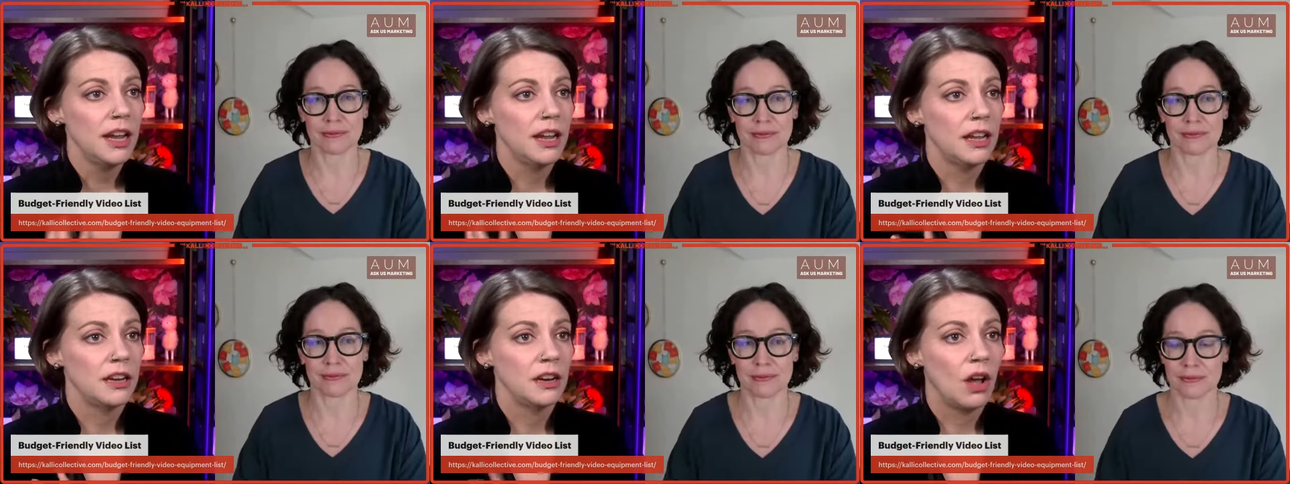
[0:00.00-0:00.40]

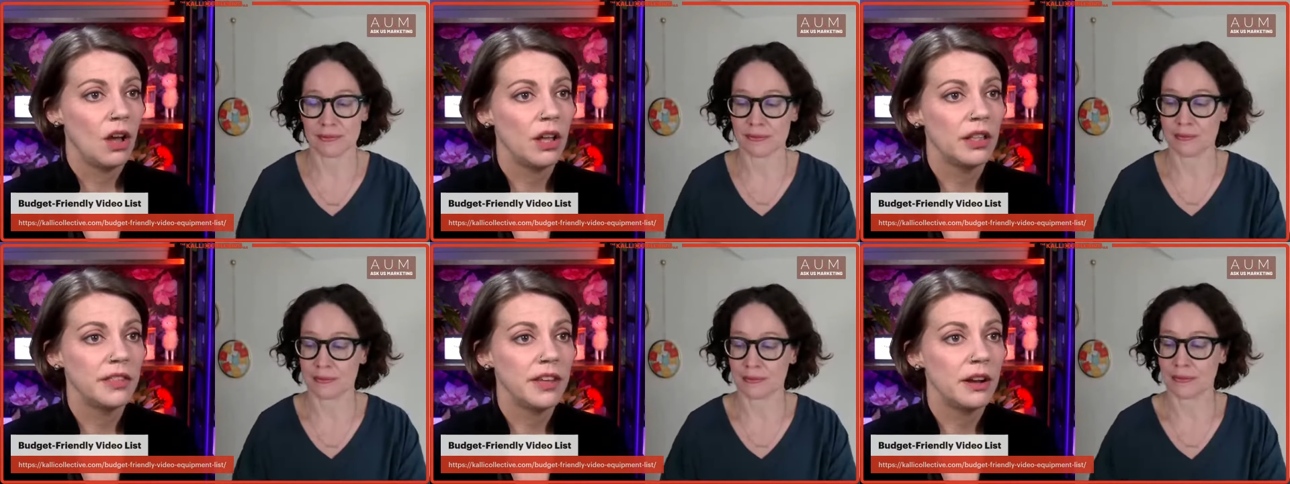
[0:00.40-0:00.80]
Speaker 1: And
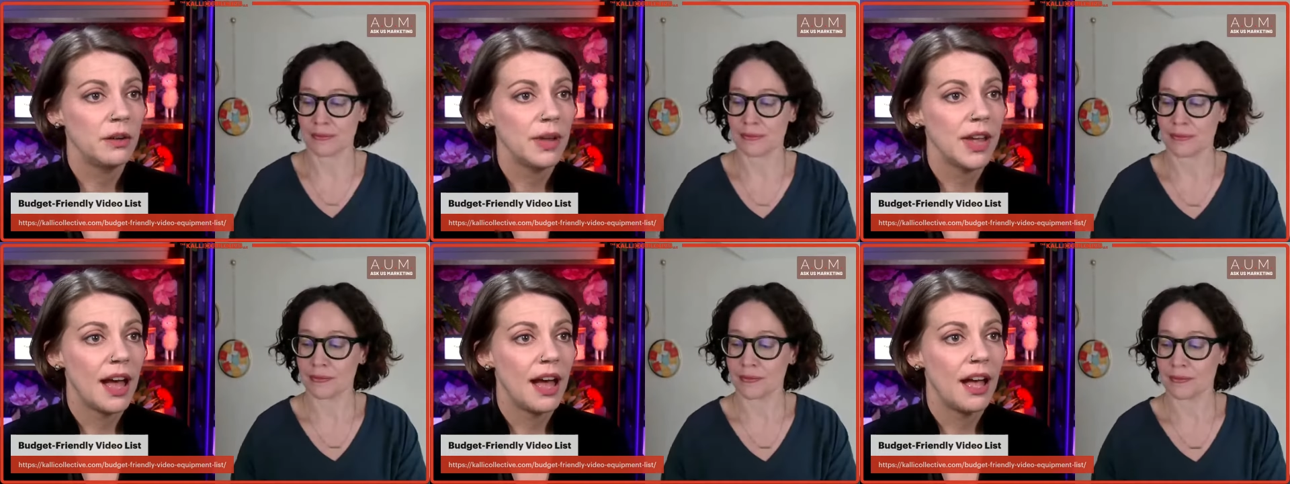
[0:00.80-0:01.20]
on there, we
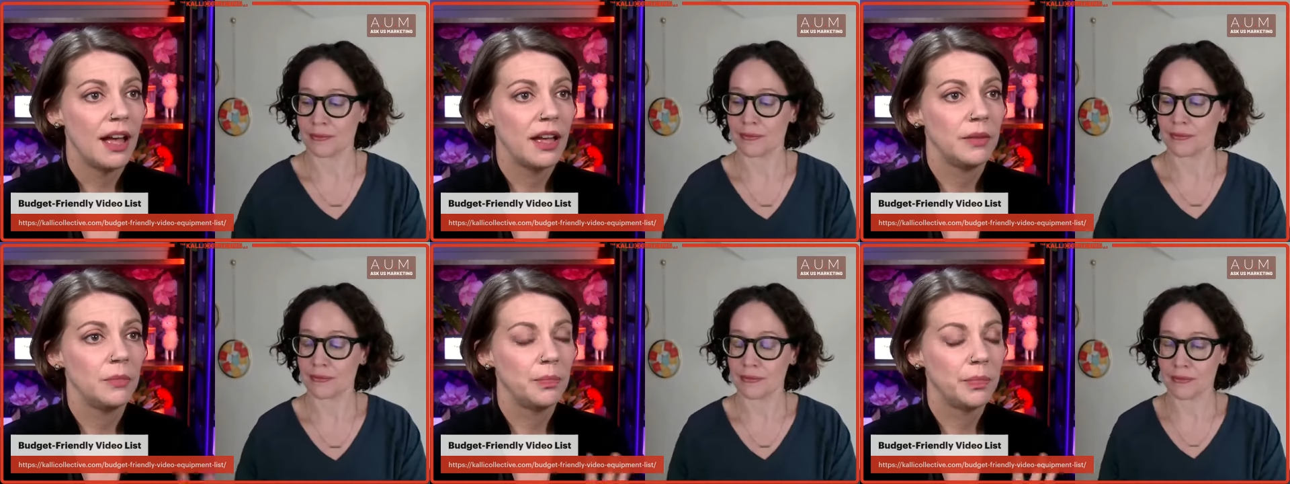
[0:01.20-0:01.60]

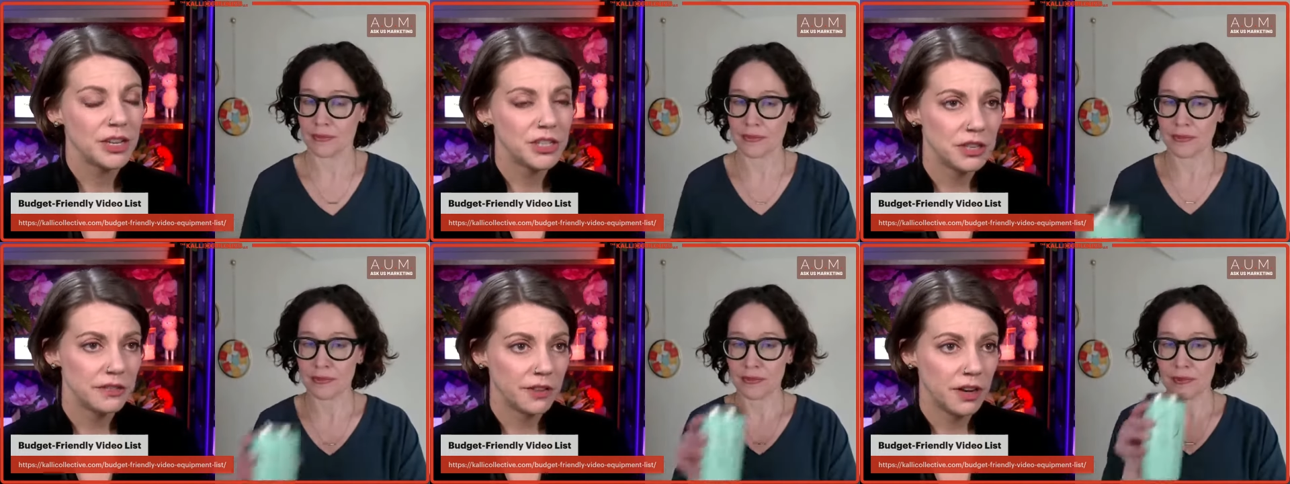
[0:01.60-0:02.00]
had
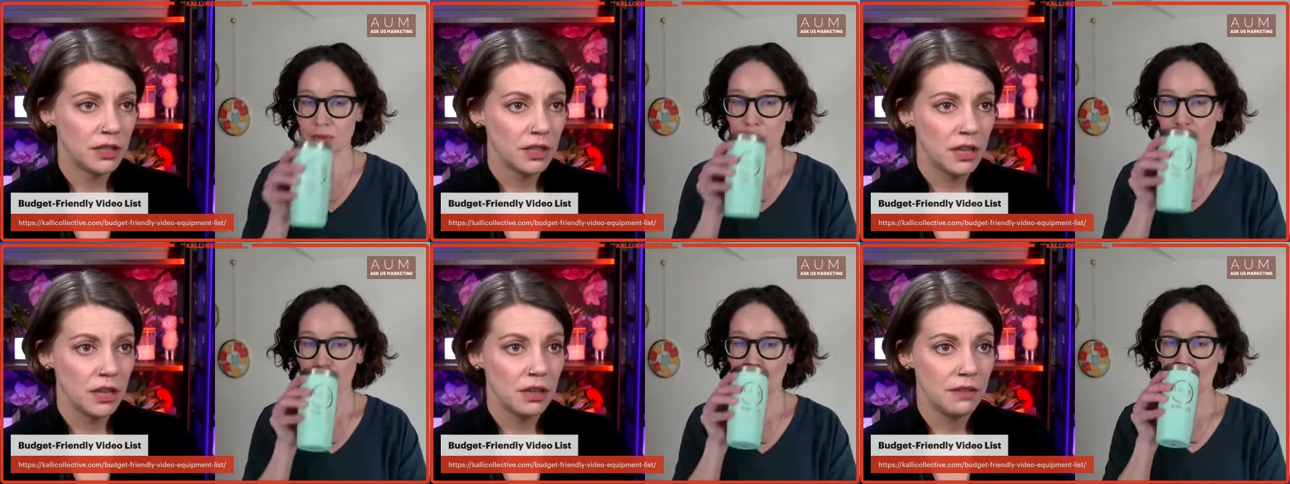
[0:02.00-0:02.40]
budget
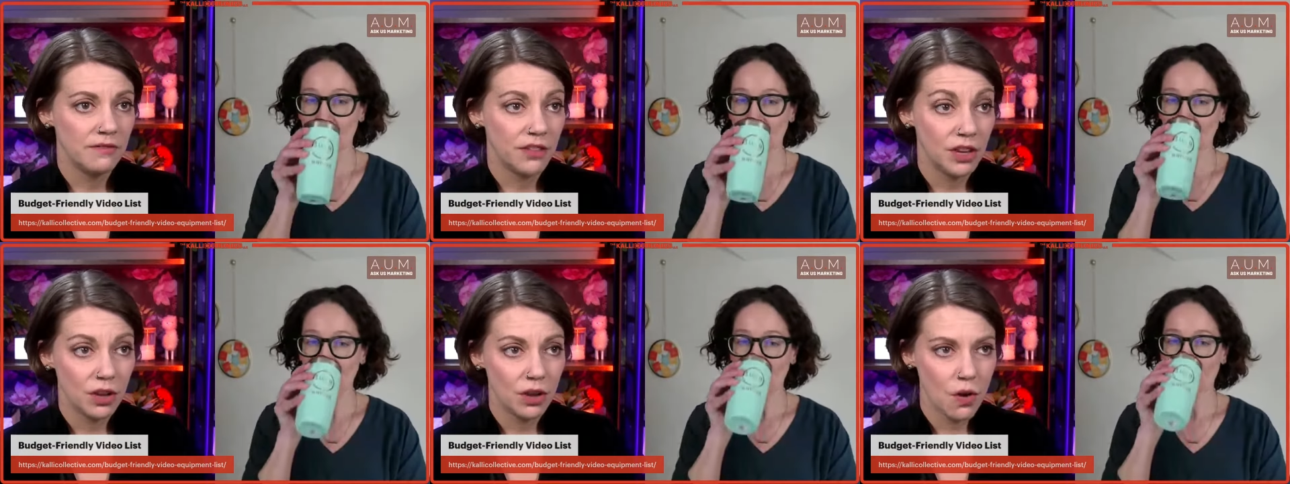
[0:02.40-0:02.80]
friendly
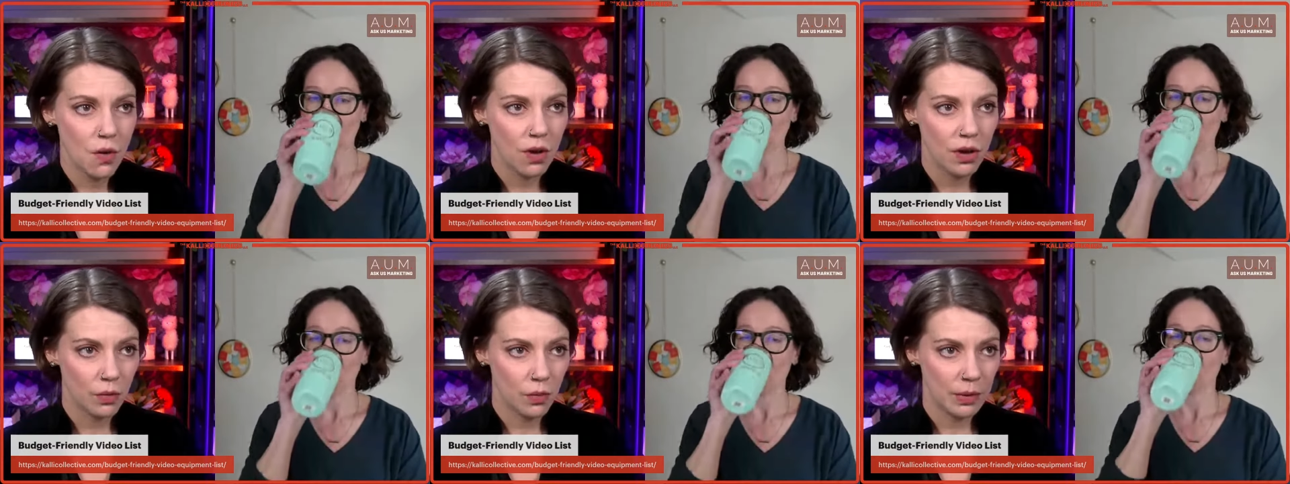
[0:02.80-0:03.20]
video
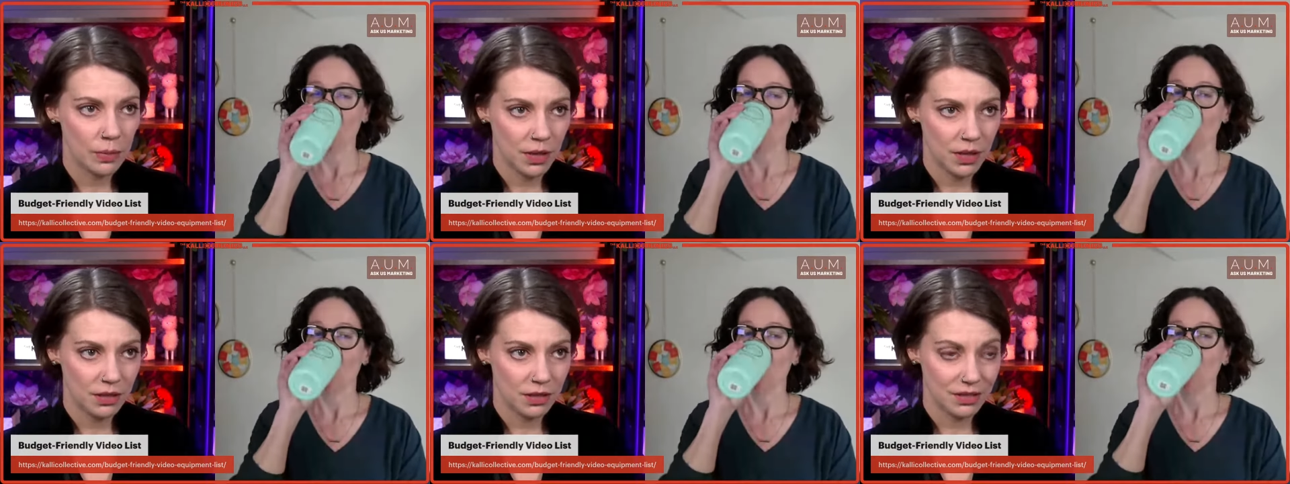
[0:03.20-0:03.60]

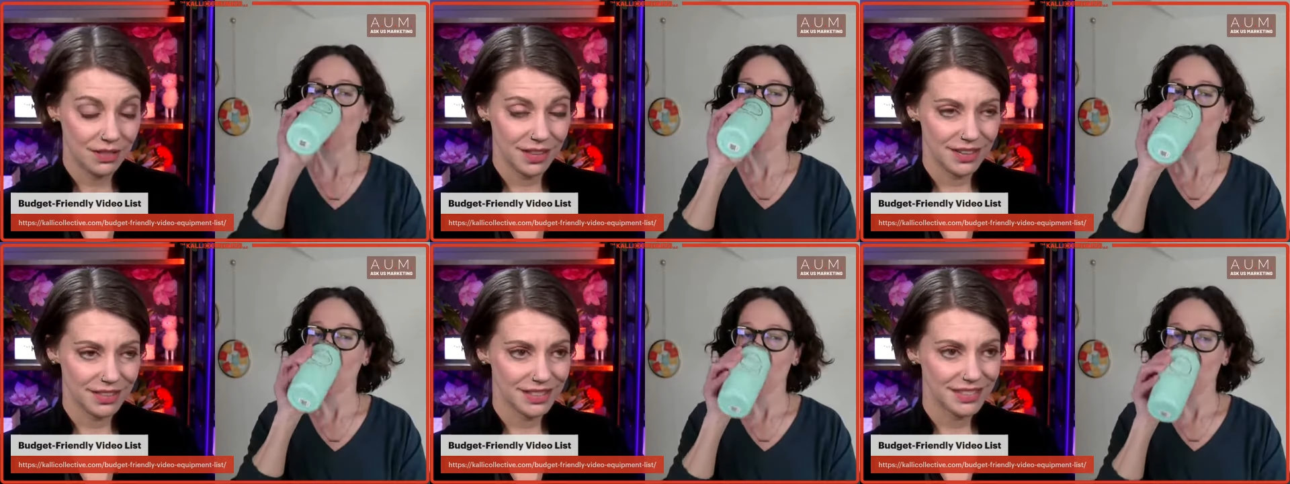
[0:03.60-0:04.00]
equipment
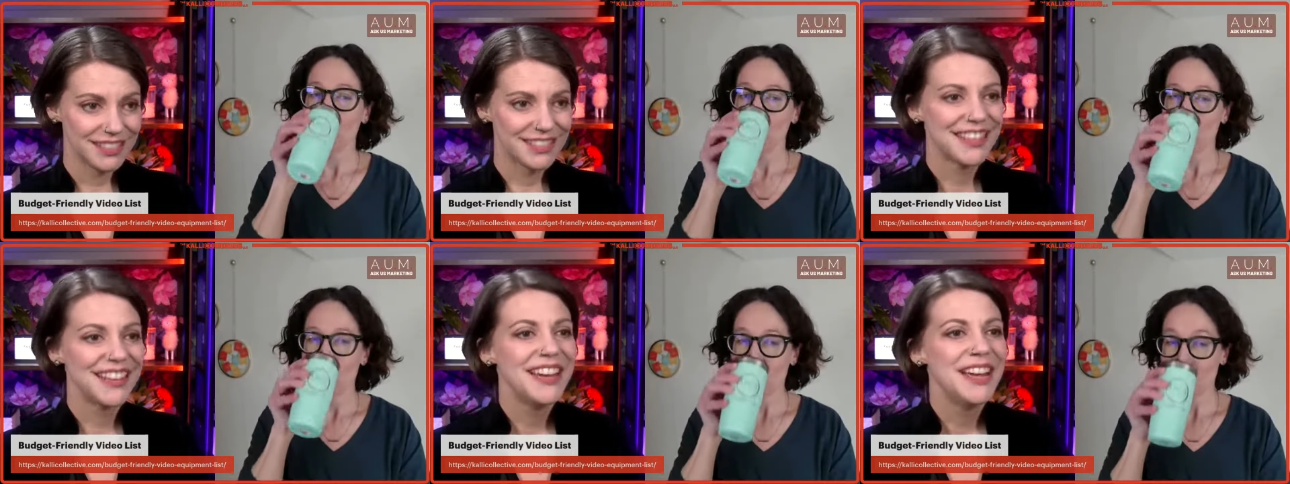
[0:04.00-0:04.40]

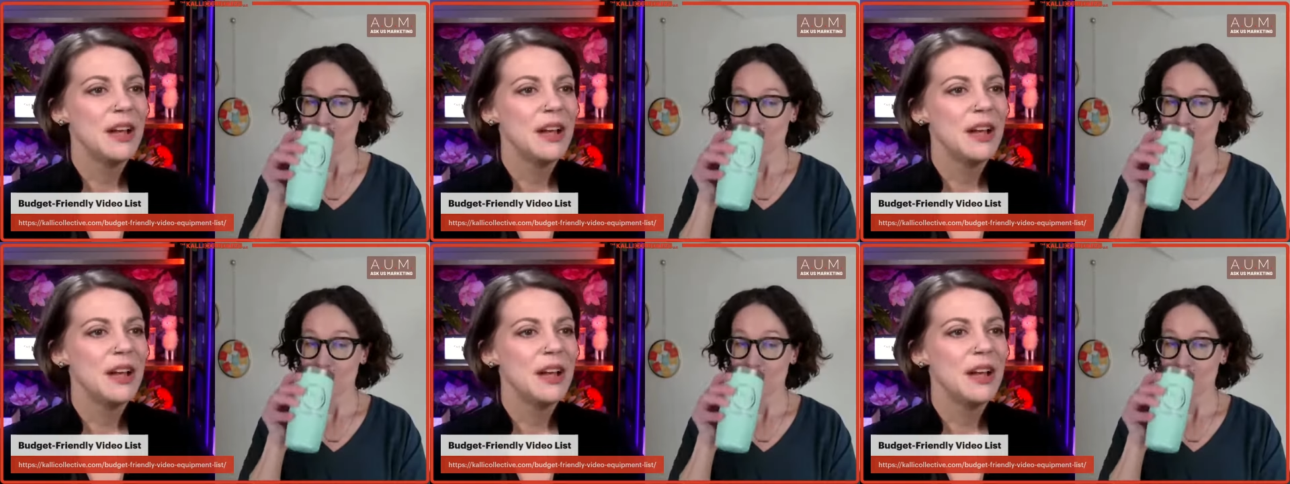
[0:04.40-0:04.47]
lists.